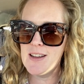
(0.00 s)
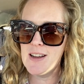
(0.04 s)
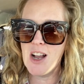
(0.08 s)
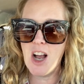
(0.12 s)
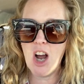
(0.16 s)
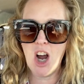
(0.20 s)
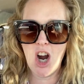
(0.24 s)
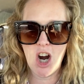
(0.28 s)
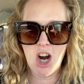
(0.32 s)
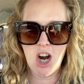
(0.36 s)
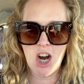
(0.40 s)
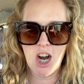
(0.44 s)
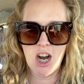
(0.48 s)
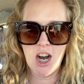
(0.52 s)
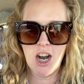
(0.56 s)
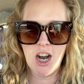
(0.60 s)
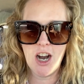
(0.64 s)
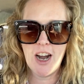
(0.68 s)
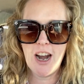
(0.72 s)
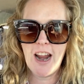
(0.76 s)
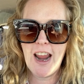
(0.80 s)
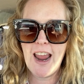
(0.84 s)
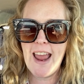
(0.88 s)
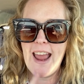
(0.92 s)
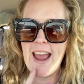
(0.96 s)

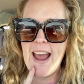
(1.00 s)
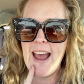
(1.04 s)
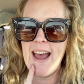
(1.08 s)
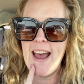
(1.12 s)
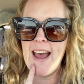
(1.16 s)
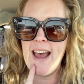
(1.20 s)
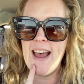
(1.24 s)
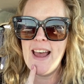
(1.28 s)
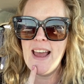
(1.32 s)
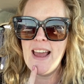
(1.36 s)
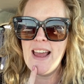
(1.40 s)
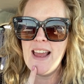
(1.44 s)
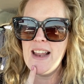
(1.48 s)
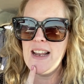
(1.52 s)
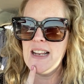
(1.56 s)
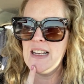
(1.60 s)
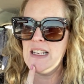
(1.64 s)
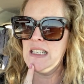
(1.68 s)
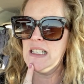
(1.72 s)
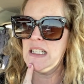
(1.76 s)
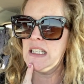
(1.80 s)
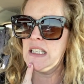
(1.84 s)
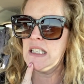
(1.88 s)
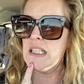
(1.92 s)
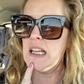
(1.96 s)
car
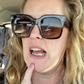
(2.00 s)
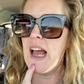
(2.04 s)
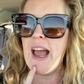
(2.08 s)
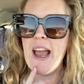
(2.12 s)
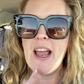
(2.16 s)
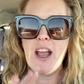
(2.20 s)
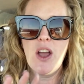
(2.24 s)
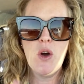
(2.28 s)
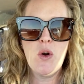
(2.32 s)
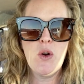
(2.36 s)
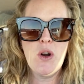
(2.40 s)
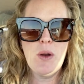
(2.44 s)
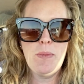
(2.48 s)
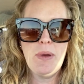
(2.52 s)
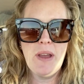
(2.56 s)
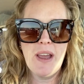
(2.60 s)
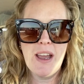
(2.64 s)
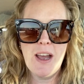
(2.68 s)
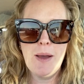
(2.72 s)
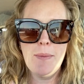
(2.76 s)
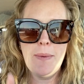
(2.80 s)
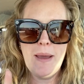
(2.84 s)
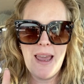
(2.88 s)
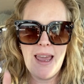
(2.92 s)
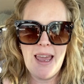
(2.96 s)
and I go to pick
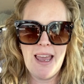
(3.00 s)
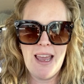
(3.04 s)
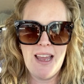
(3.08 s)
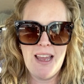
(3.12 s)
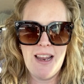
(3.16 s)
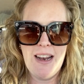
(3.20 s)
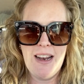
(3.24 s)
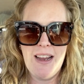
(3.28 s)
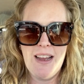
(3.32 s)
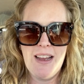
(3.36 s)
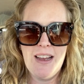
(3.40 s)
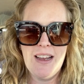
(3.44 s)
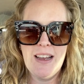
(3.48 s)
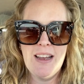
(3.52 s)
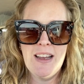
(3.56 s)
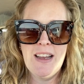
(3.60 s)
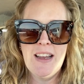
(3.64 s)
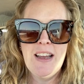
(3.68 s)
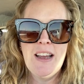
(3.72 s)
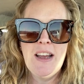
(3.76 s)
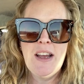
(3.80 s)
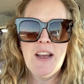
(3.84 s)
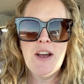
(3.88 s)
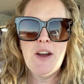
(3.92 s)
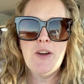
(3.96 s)
up Hannah
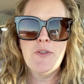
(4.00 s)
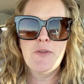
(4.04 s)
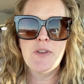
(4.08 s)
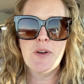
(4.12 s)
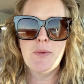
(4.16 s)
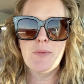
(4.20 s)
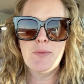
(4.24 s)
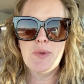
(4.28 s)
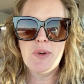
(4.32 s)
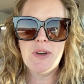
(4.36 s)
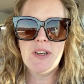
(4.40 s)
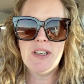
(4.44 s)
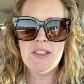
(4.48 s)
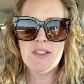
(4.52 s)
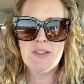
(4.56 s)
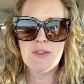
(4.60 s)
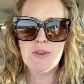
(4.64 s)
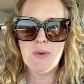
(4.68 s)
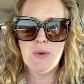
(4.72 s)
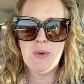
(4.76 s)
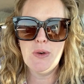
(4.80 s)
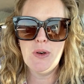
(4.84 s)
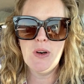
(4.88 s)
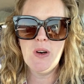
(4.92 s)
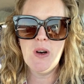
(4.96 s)
from
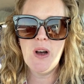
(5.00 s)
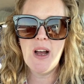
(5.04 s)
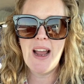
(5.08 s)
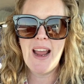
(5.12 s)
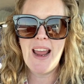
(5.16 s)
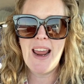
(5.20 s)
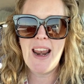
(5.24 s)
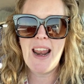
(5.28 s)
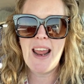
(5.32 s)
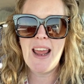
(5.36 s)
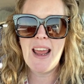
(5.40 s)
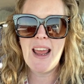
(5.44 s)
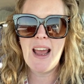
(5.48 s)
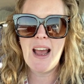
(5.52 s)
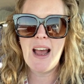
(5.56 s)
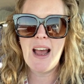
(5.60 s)
preschool and